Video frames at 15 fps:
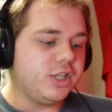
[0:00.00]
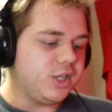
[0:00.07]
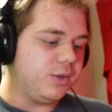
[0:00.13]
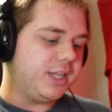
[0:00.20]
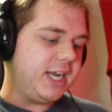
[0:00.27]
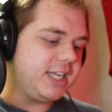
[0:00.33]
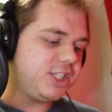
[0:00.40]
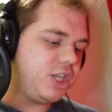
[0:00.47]
So
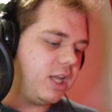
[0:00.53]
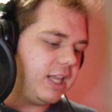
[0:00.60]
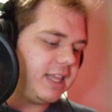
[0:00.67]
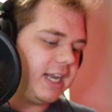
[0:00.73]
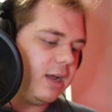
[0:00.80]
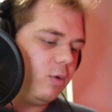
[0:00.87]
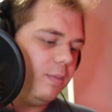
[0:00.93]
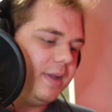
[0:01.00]
the next Dalek
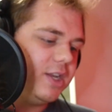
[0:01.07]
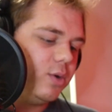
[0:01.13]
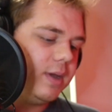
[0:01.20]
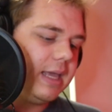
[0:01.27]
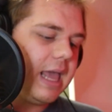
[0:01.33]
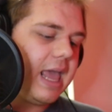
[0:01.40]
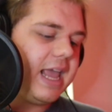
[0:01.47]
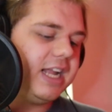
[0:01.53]
that I will be
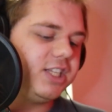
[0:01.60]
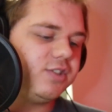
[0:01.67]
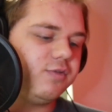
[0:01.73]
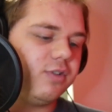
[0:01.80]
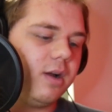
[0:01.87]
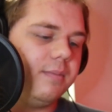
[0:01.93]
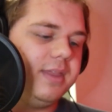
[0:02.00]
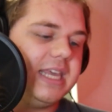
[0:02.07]
doing is
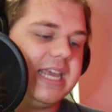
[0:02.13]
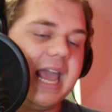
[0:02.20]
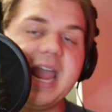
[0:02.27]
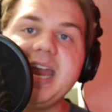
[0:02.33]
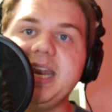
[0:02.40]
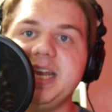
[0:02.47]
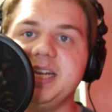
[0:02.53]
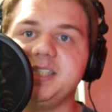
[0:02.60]
from the
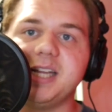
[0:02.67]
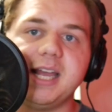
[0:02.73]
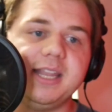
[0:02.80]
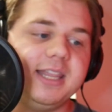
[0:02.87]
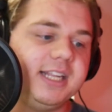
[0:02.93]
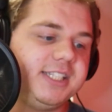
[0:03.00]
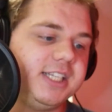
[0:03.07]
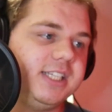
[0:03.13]
80s,
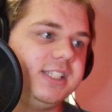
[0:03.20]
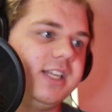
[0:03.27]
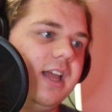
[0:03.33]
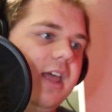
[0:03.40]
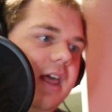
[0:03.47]
and this is